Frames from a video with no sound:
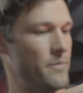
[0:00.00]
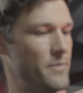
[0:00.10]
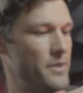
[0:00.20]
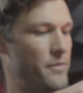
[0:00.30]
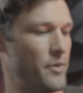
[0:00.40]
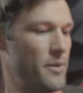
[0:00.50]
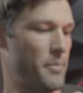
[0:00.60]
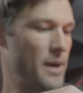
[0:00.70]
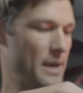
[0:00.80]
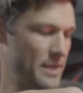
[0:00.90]
This front
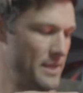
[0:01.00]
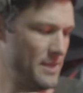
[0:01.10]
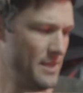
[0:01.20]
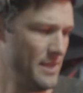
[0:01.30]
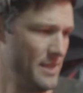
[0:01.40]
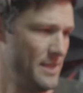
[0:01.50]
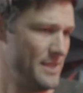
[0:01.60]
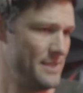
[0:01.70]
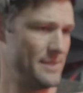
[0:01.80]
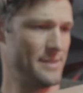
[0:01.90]
pocket
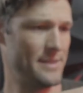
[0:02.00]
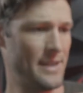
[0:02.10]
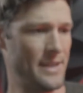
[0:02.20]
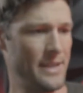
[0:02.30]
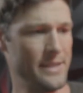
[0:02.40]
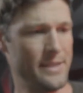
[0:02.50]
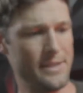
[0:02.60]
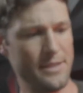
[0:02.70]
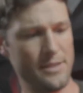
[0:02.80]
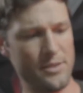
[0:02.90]
is designed
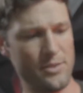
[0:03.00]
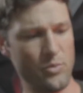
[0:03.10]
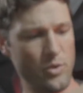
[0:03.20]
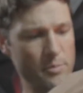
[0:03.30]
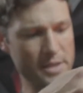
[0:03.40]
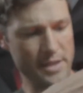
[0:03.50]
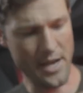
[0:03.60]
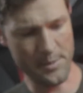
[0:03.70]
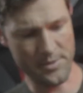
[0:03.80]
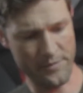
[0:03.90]
to sort of be the
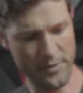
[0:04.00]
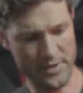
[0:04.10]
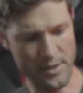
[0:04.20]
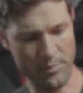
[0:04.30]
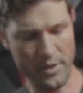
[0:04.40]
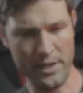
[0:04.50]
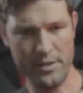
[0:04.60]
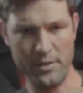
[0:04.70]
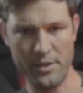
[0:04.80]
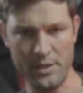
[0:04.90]
option for
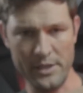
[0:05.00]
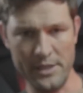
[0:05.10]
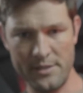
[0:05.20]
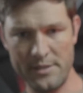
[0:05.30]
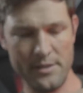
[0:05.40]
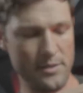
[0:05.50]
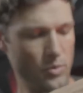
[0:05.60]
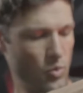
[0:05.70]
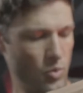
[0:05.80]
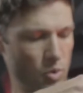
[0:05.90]
separating your cleats
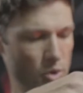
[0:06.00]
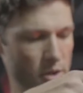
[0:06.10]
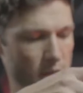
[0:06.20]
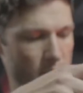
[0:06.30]
or